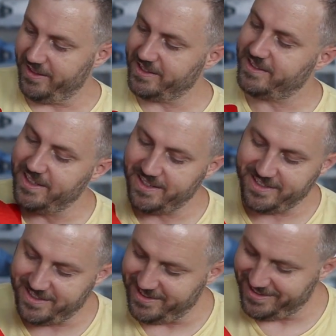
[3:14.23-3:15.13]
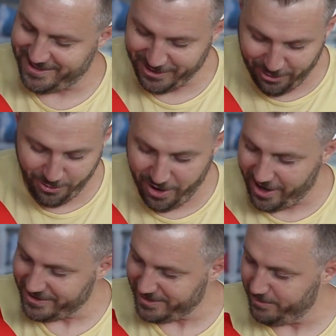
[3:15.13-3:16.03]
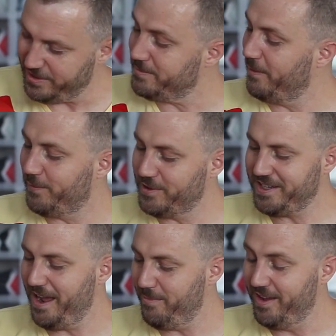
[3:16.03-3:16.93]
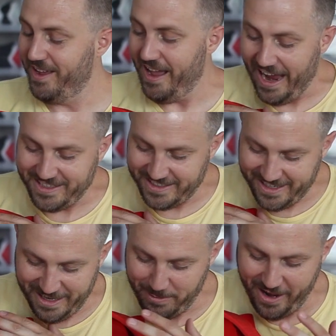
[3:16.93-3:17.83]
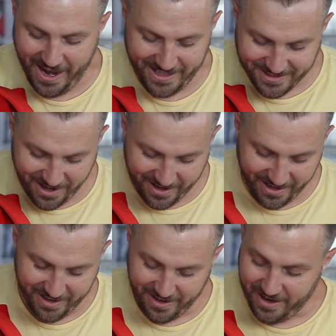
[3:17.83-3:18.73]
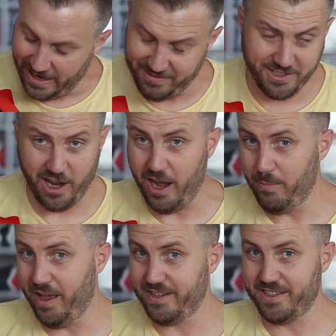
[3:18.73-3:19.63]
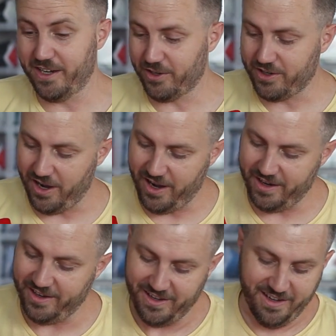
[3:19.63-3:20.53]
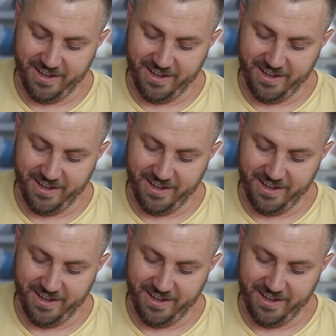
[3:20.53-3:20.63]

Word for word: This is so awesome. This is my first time actually getting my hands on it. I saw them at SneakerCon.